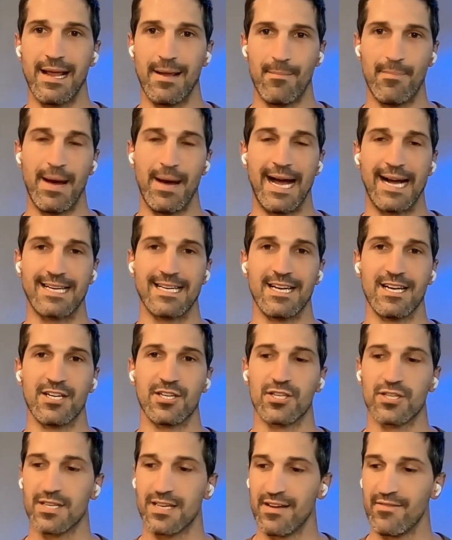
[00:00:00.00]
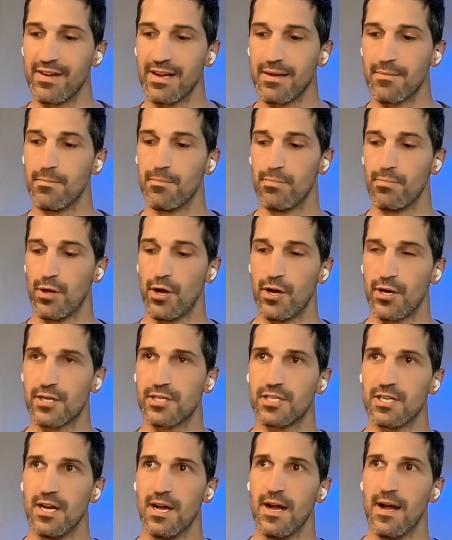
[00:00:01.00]
impact, and it's giving
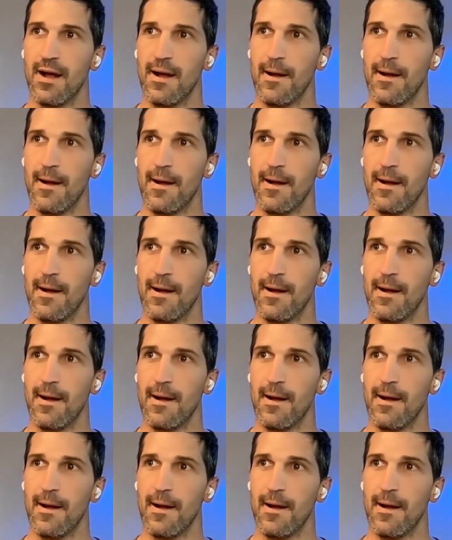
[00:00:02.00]
blokes,